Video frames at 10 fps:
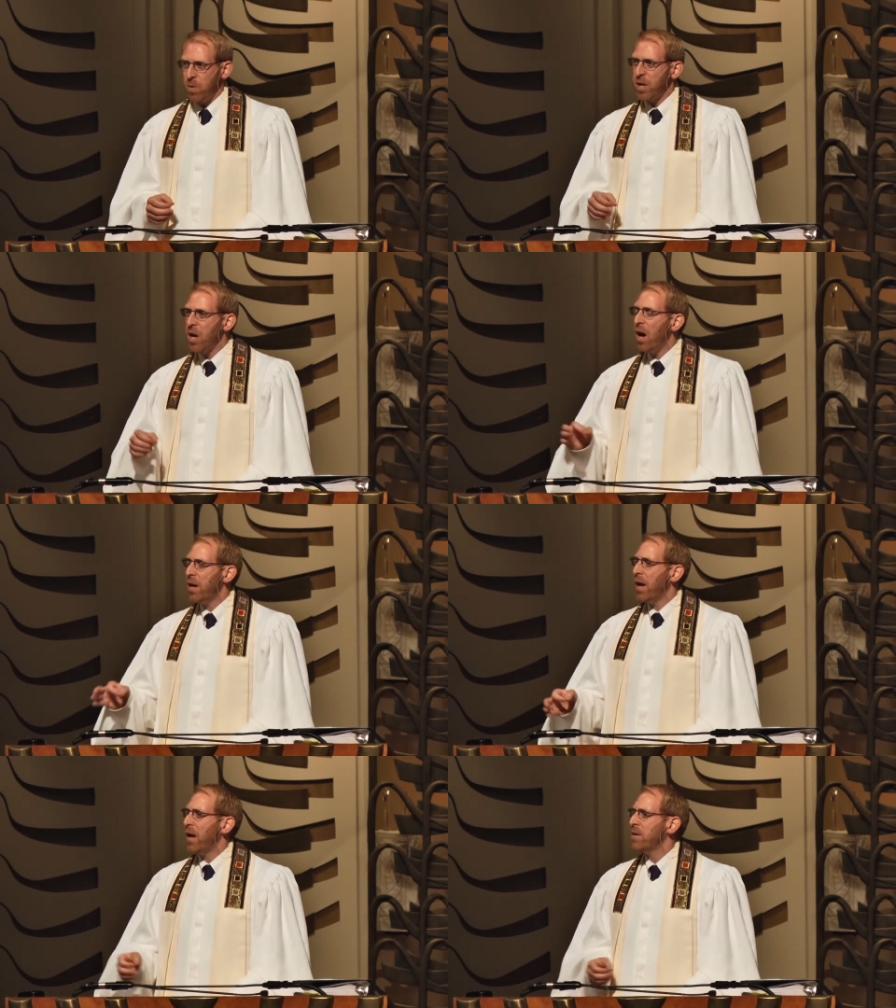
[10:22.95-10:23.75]
When
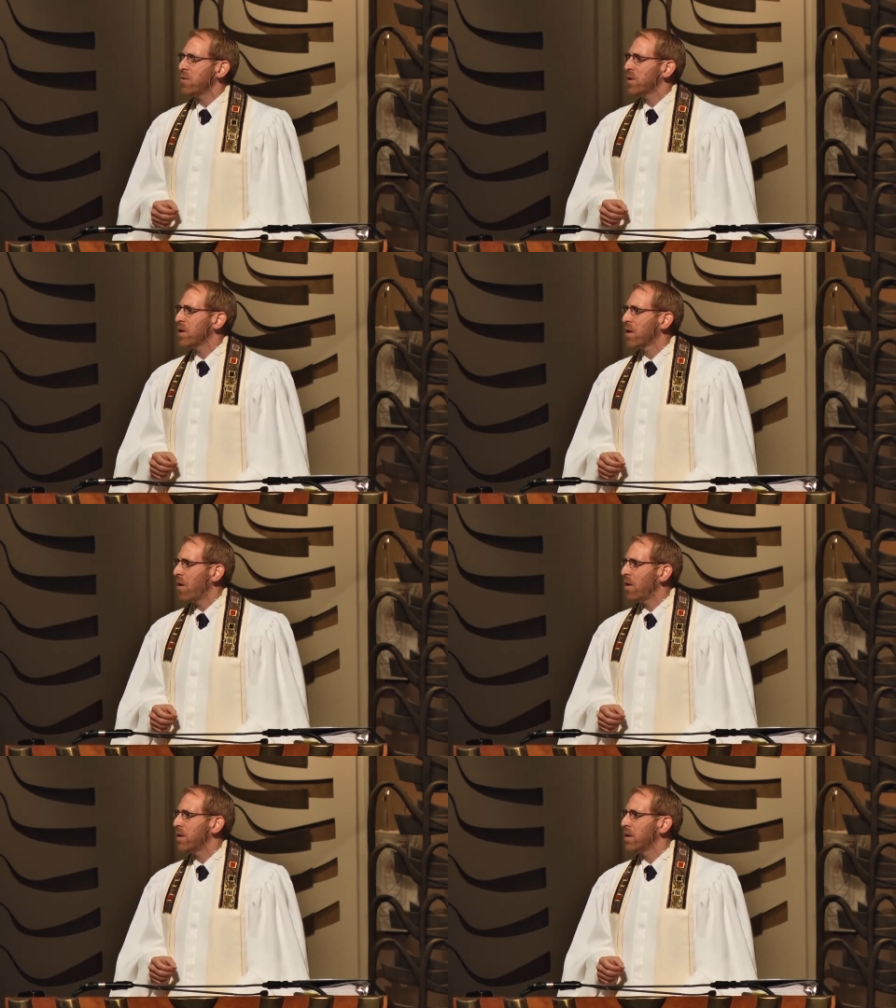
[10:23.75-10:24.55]
God enters the
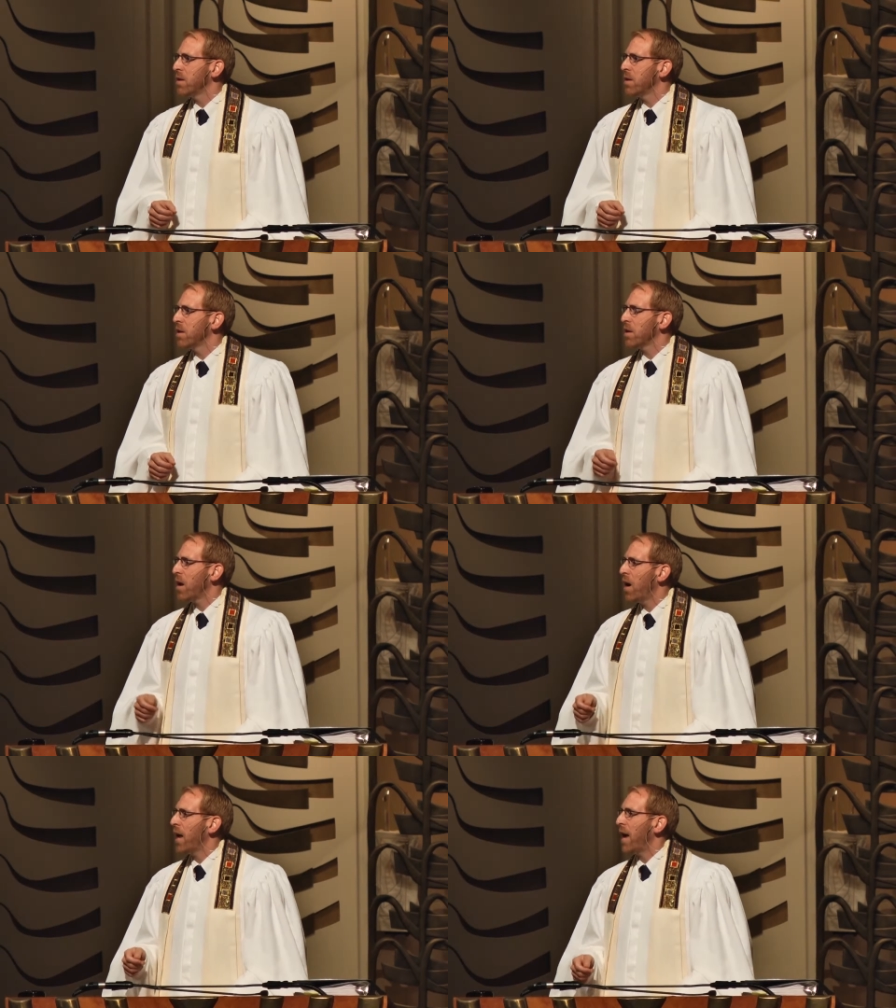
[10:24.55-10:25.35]
garden,
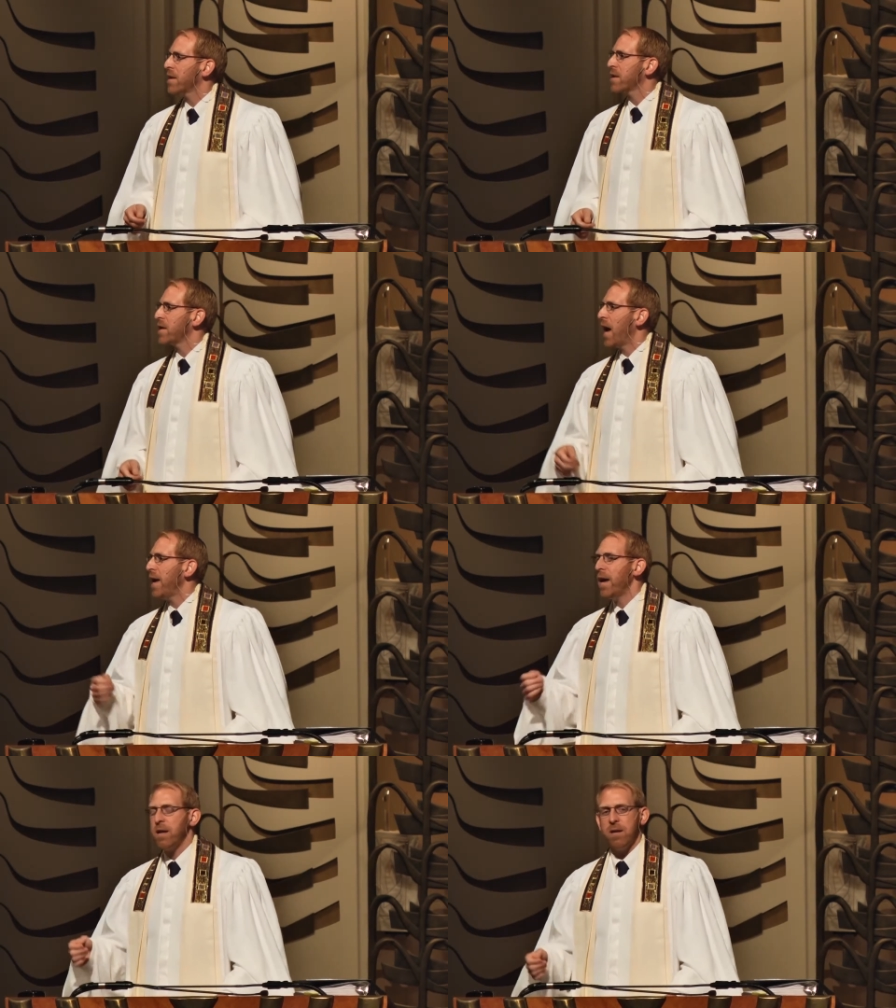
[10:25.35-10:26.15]
God asks,
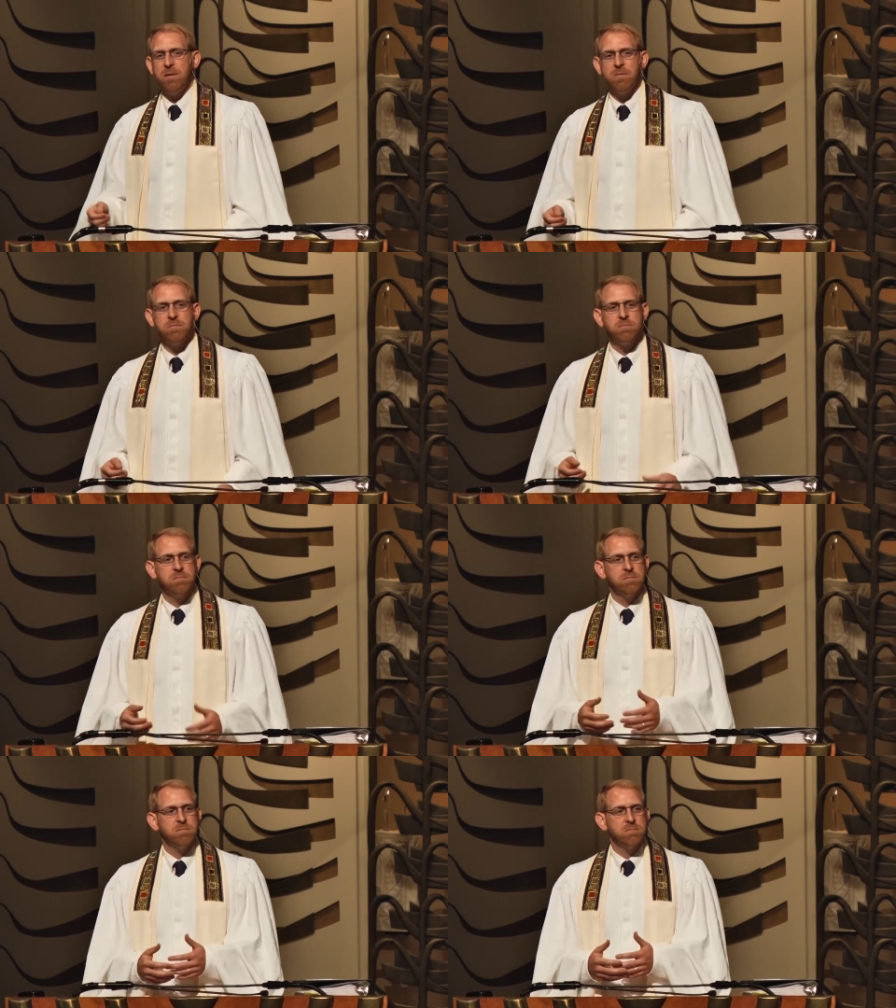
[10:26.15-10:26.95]
Ayeka,
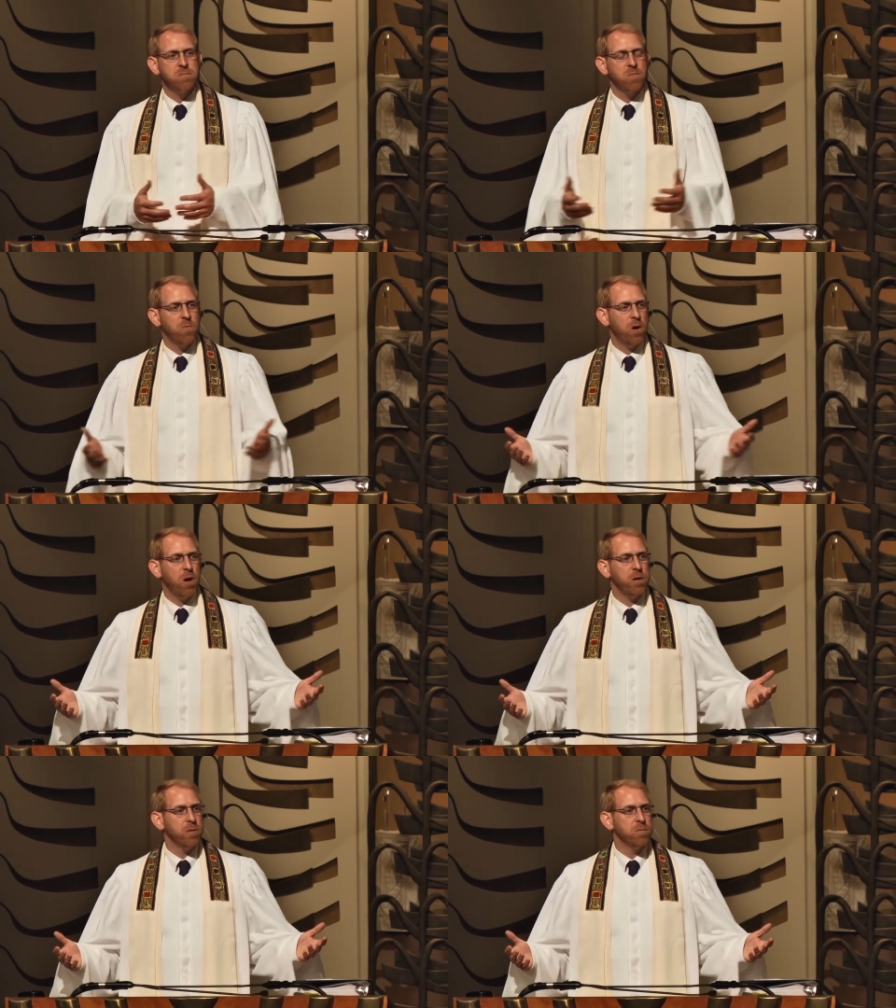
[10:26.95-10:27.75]
where
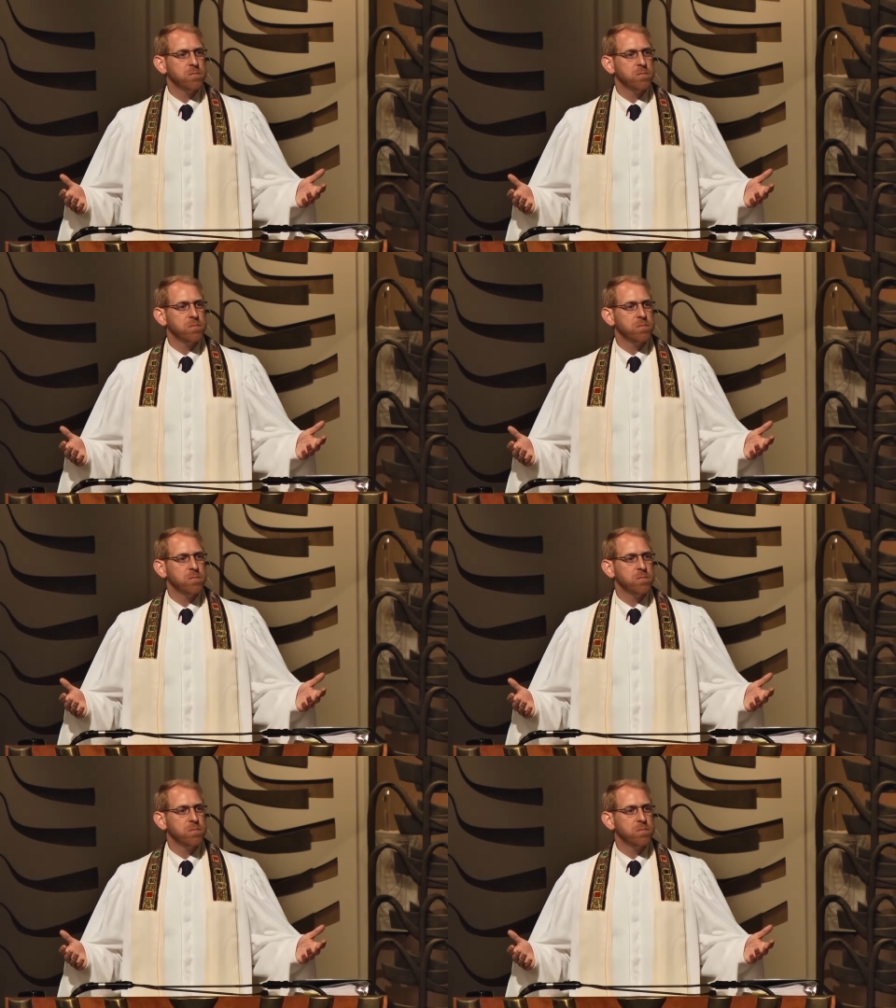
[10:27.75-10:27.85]
are you?